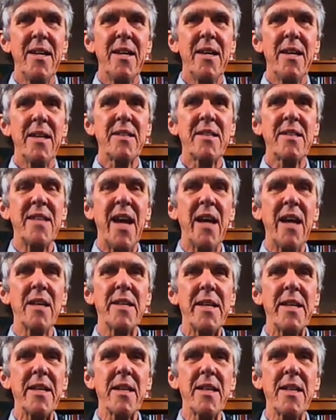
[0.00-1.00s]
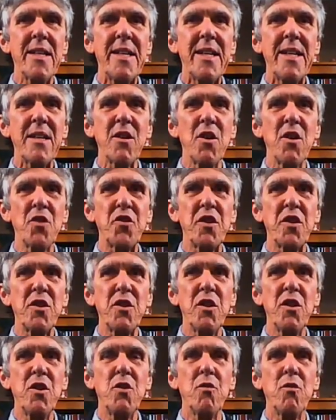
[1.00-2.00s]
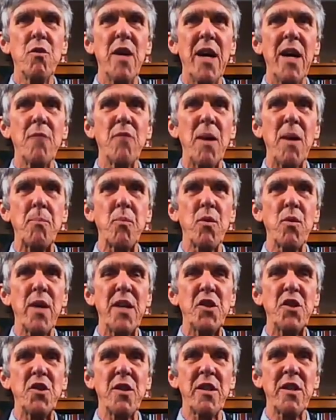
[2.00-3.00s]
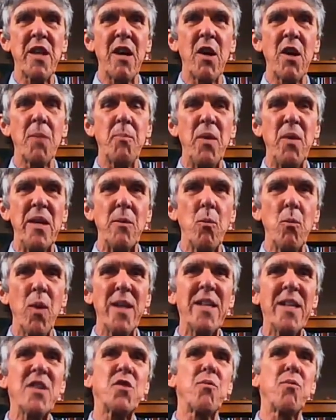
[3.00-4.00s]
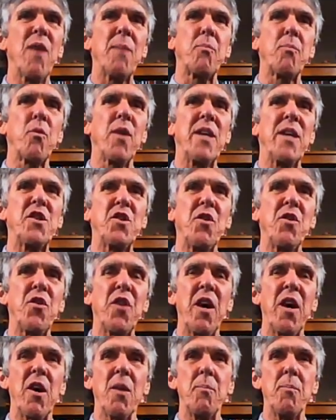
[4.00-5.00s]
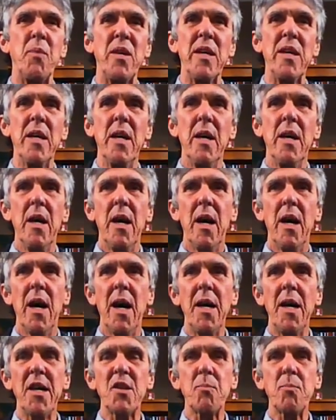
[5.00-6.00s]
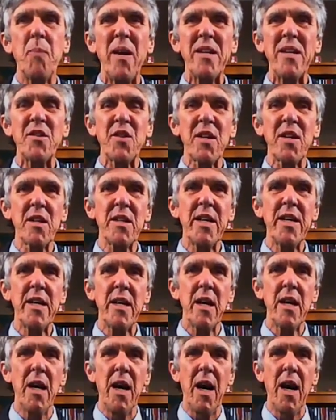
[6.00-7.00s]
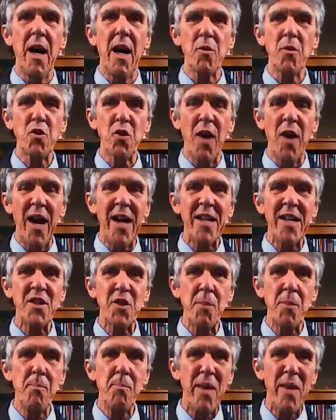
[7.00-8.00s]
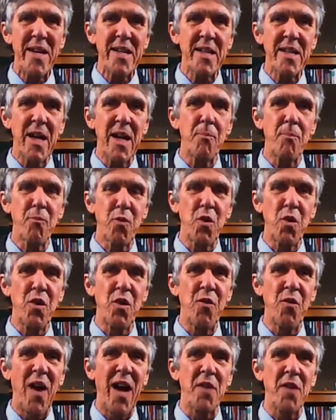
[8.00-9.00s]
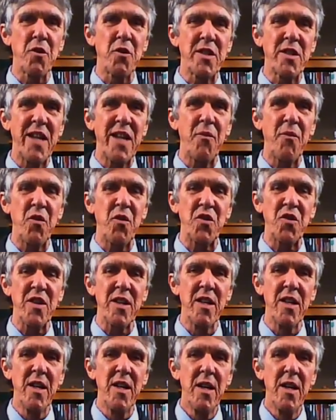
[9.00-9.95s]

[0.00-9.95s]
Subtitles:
It's now illegal to do reparation therapy. What is reparation therapy? It's basically trying to make up for the father deficit.